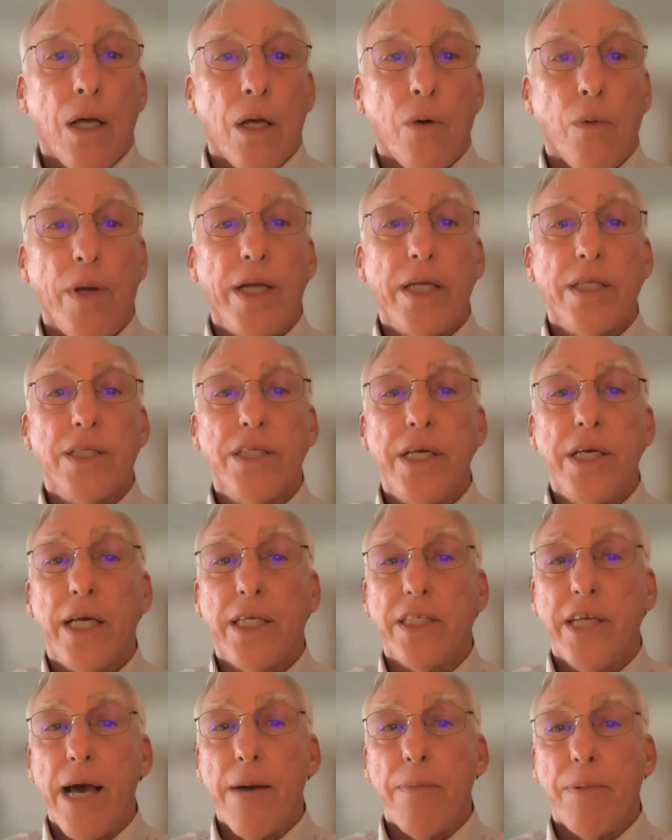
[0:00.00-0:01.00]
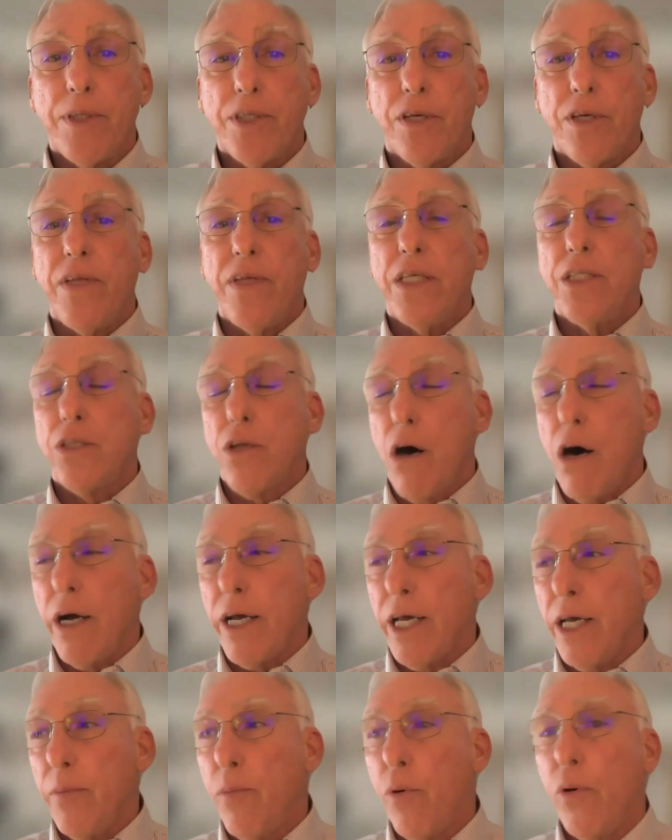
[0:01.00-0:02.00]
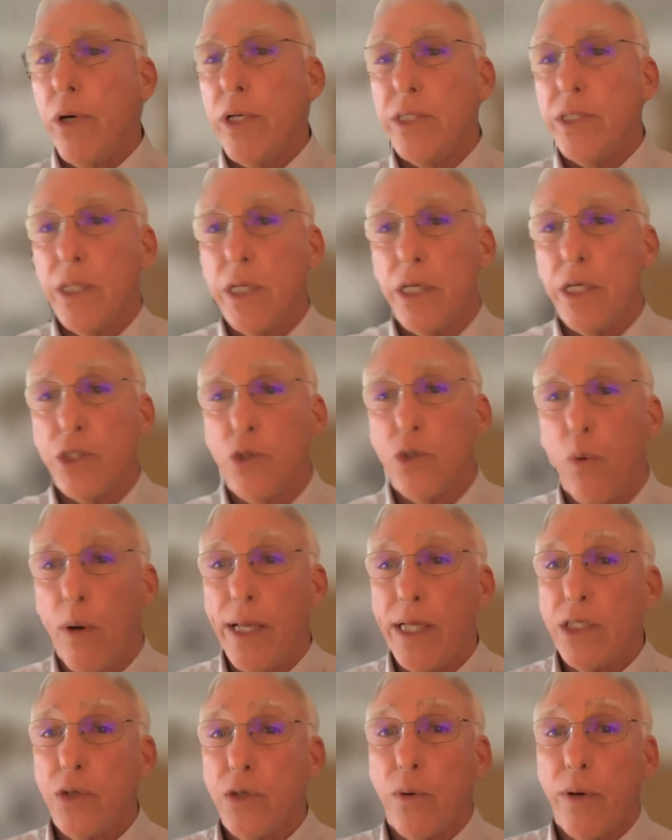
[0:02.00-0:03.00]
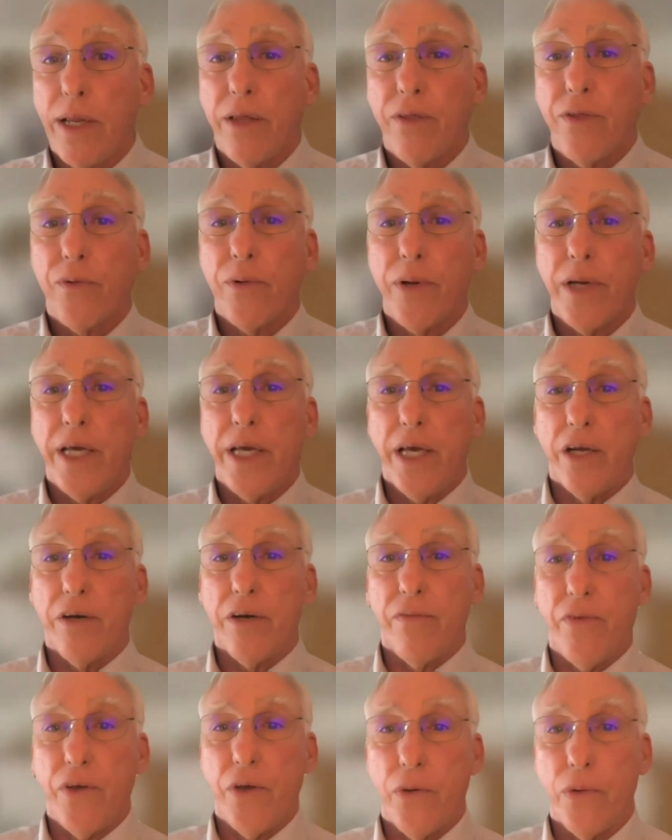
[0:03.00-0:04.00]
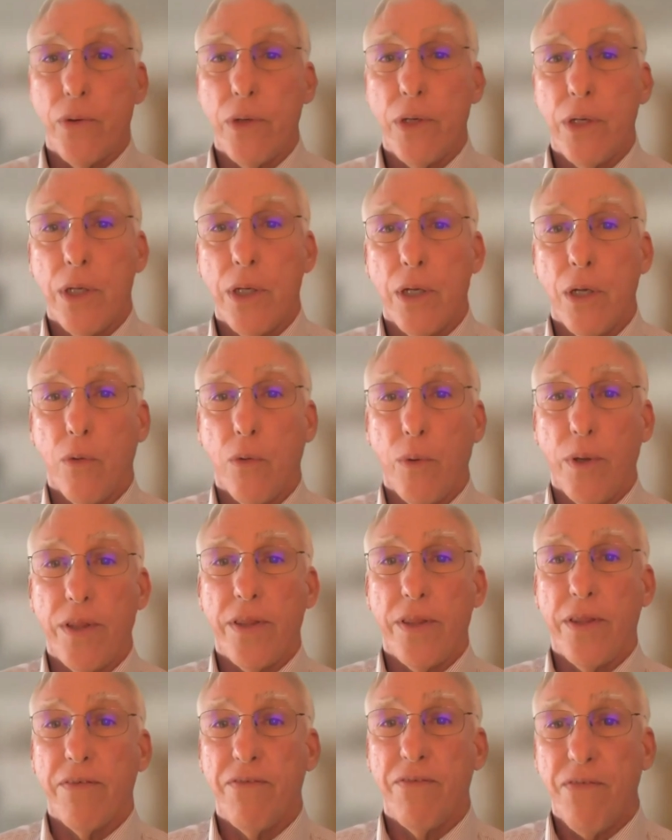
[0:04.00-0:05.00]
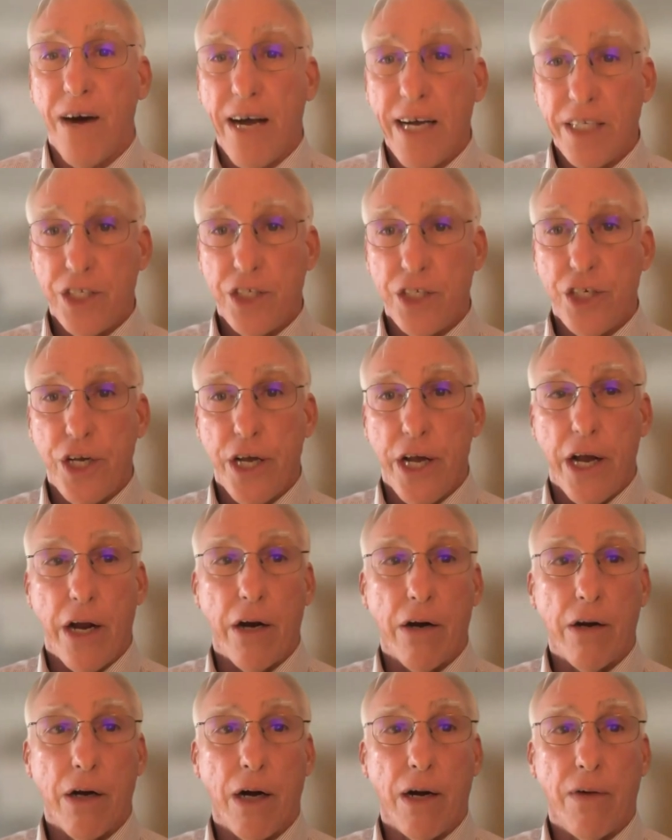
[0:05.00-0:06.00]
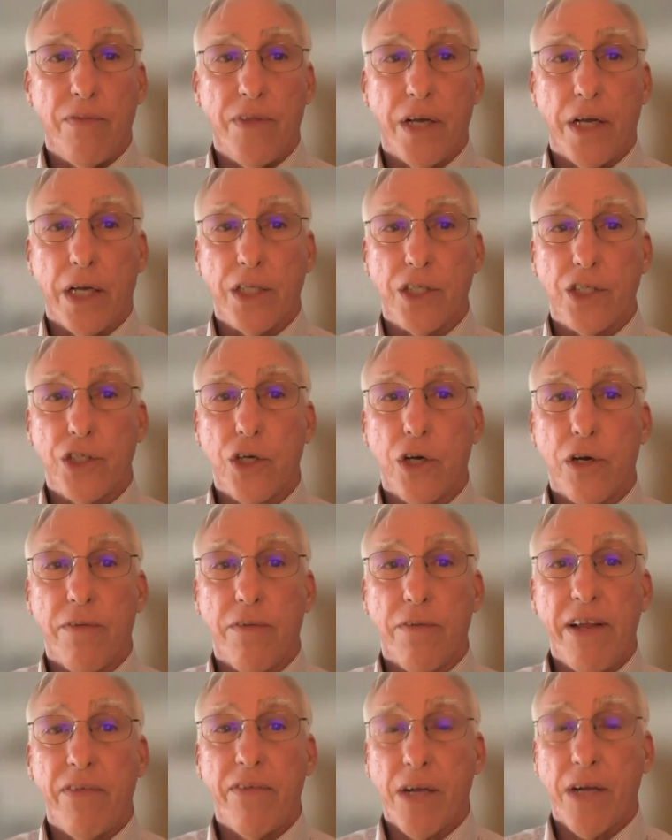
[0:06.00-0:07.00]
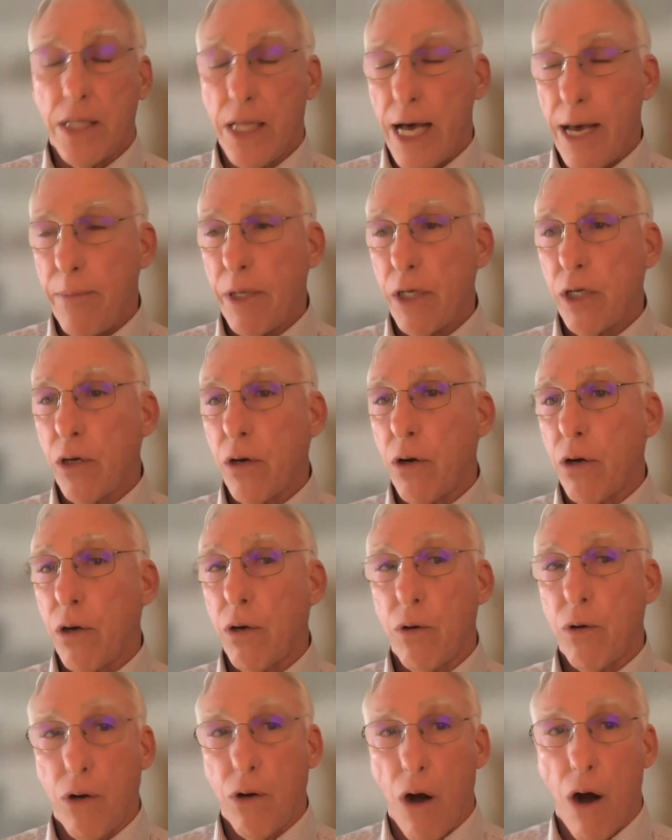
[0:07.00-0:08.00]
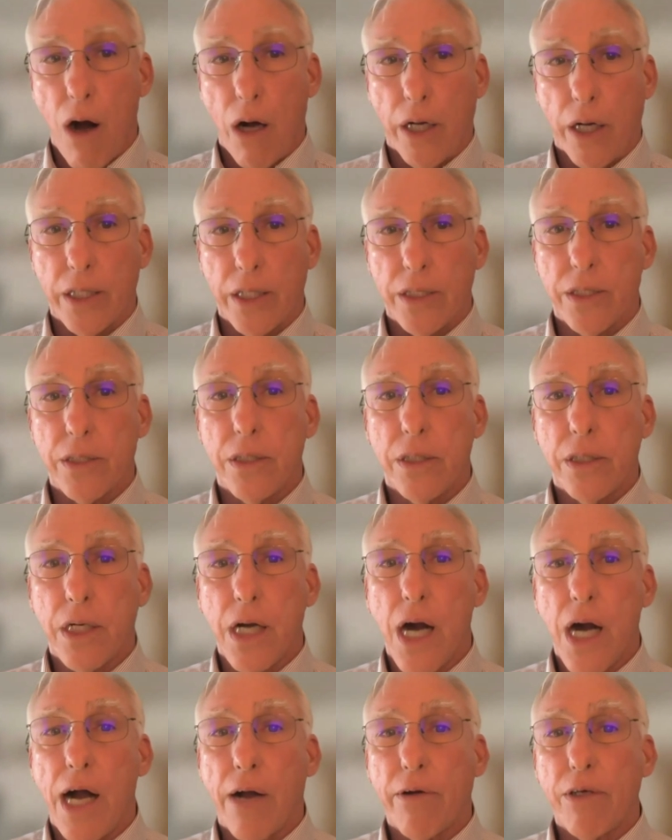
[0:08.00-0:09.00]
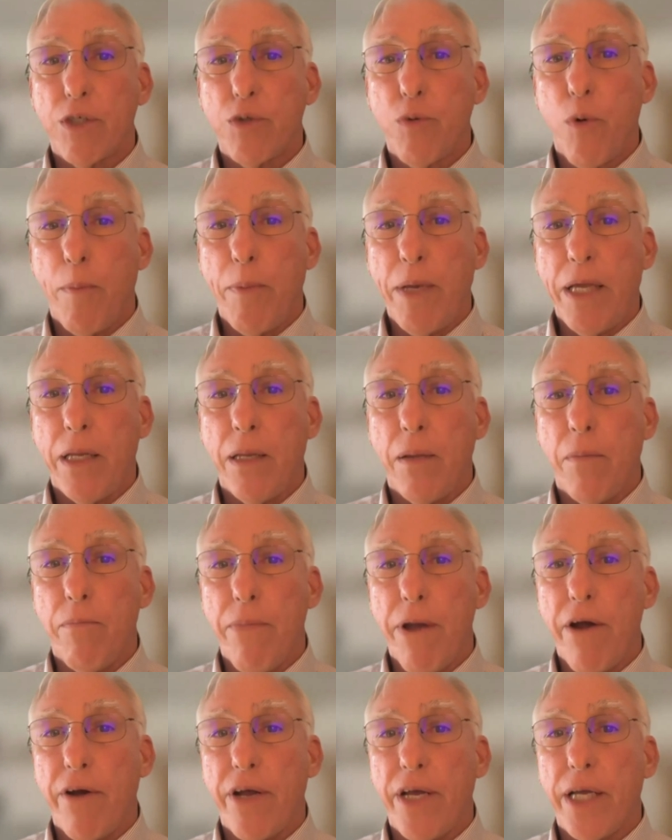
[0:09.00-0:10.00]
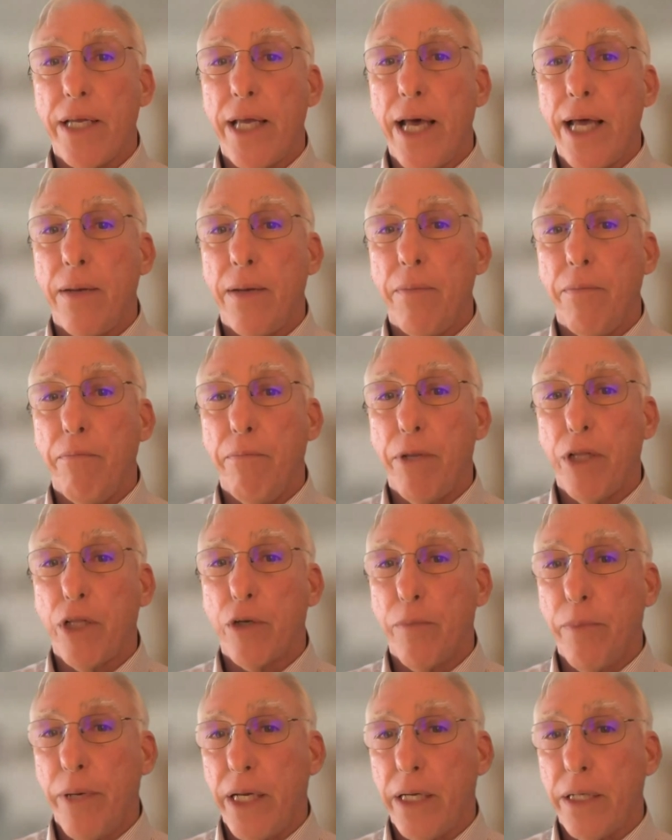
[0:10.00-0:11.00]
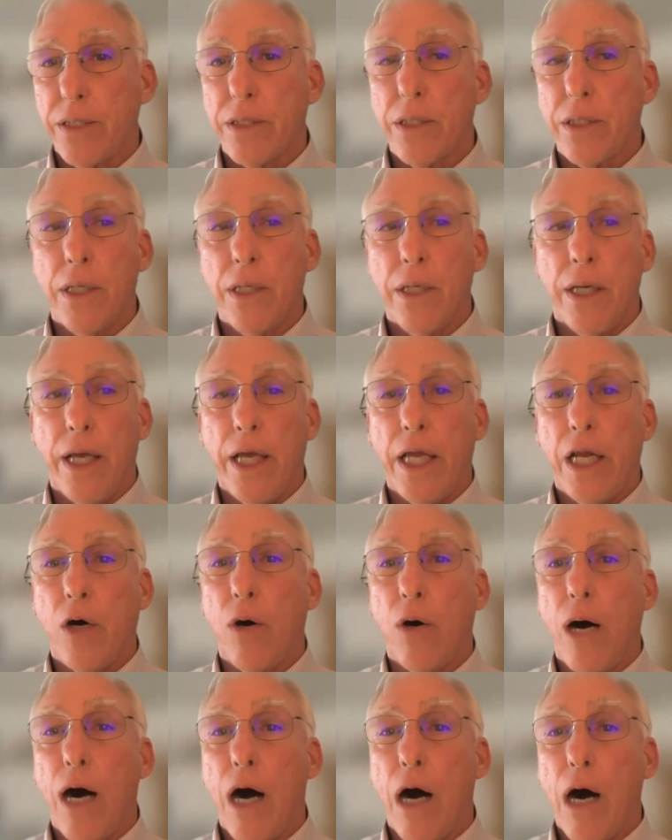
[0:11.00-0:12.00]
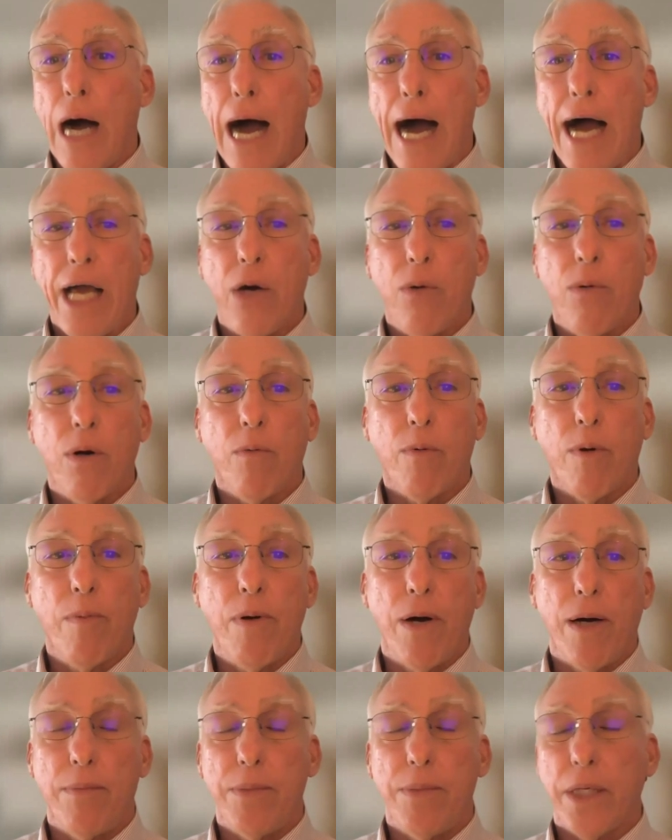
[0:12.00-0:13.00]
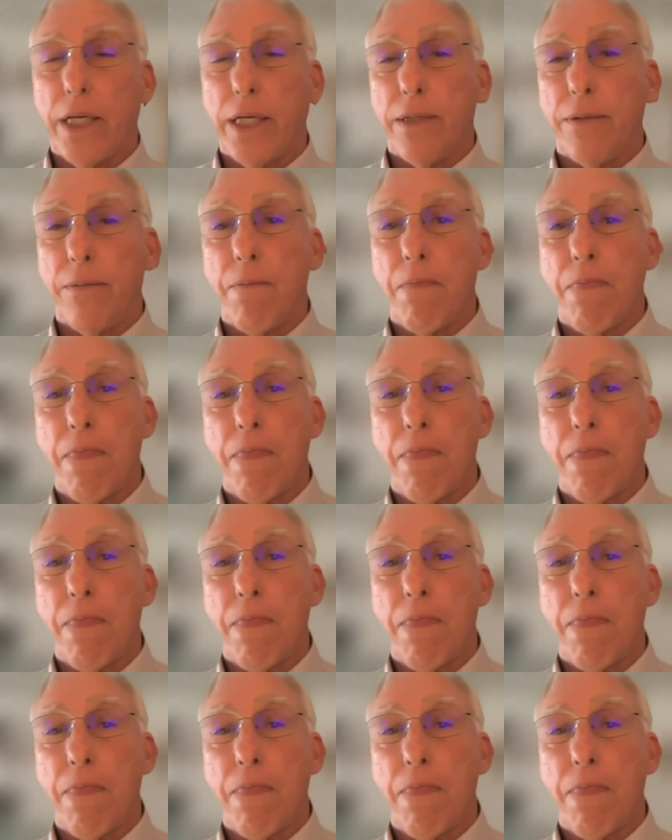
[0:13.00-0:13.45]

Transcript: We can see examples of these talking points in a 2023 interview with the vice chair of the Conservative Climate Caucus, Congresswoman Mariannette Miller Meeks, an Iowa Republican.